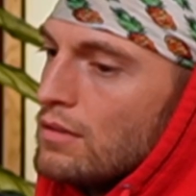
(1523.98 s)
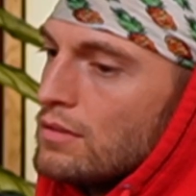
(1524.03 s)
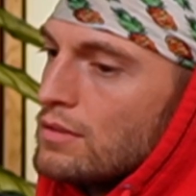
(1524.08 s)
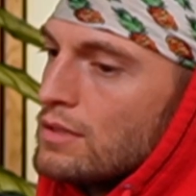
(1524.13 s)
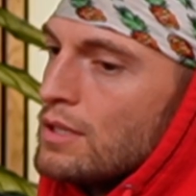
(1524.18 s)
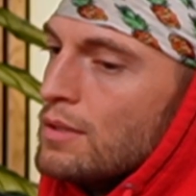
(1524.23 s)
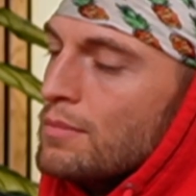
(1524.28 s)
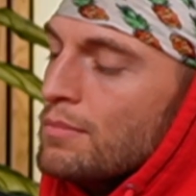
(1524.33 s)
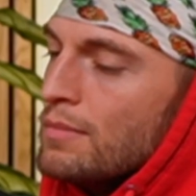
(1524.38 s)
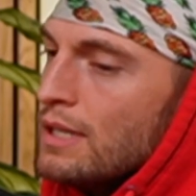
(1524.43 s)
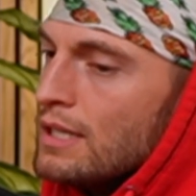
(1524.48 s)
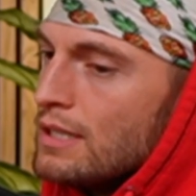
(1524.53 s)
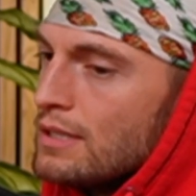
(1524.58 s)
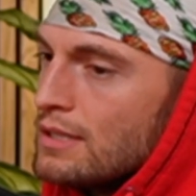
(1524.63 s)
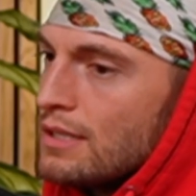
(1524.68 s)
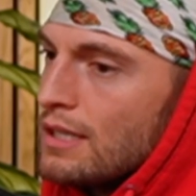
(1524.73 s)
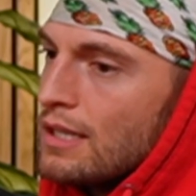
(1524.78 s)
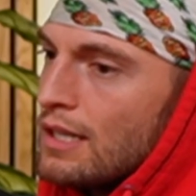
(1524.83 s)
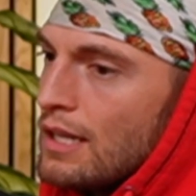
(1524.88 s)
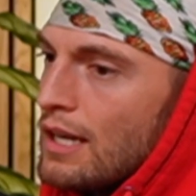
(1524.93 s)
To me,
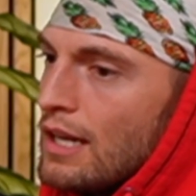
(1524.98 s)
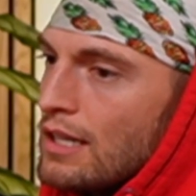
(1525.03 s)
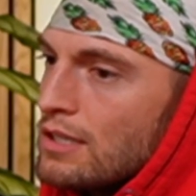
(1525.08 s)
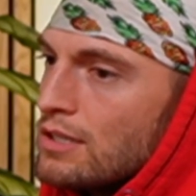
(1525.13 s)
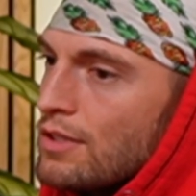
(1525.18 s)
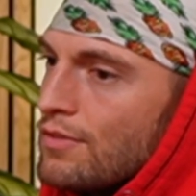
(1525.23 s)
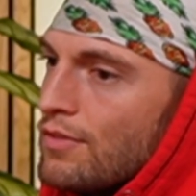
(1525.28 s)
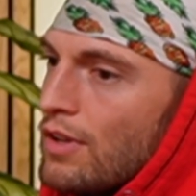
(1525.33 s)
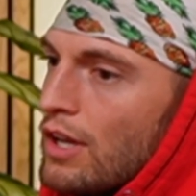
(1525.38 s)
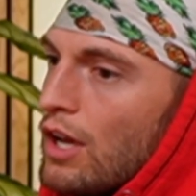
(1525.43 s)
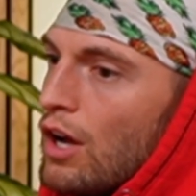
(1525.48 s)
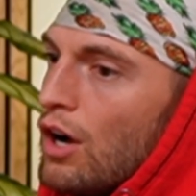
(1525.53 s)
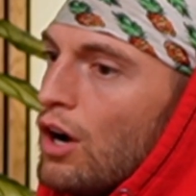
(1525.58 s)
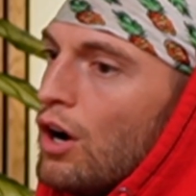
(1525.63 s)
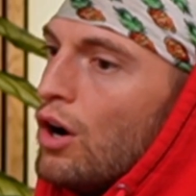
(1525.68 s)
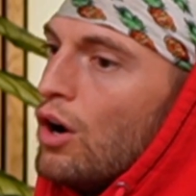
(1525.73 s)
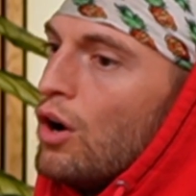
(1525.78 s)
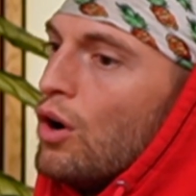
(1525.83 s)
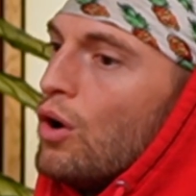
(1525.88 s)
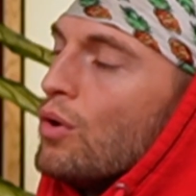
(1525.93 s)
it's the connection of like,
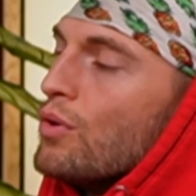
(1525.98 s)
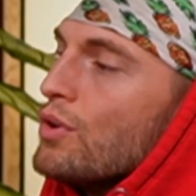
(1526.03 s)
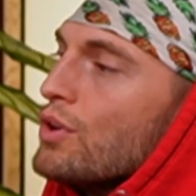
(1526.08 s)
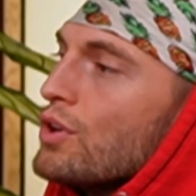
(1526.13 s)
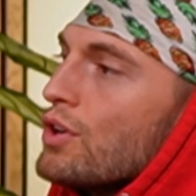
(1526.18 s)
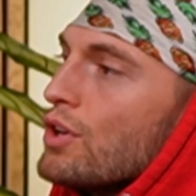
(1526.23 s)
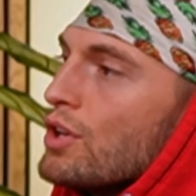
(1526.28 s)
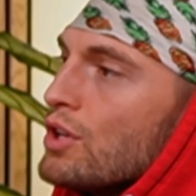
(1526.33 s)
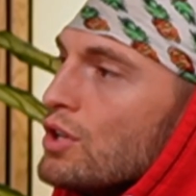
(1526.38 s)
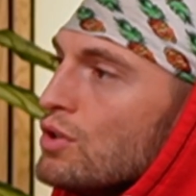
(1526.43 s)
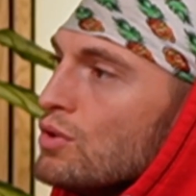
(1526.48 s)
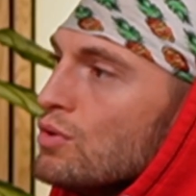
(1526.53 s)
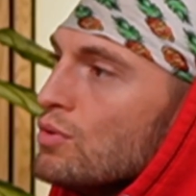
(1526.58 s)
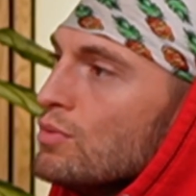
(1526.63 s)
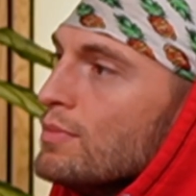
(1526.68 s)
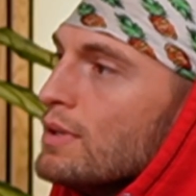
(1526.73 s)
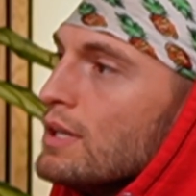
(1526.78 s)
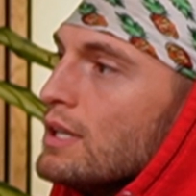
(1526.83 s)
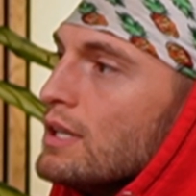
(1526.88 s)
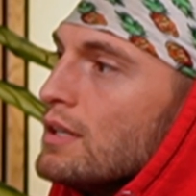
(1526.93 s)
oh, you're
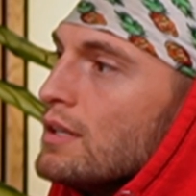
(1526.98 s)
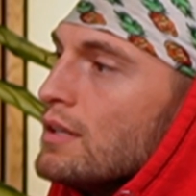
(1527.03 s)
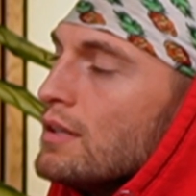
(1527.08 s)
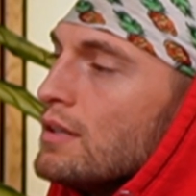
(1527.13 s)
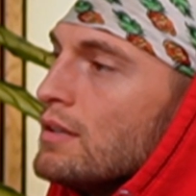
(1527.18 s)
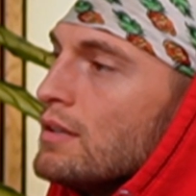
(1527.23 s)
human.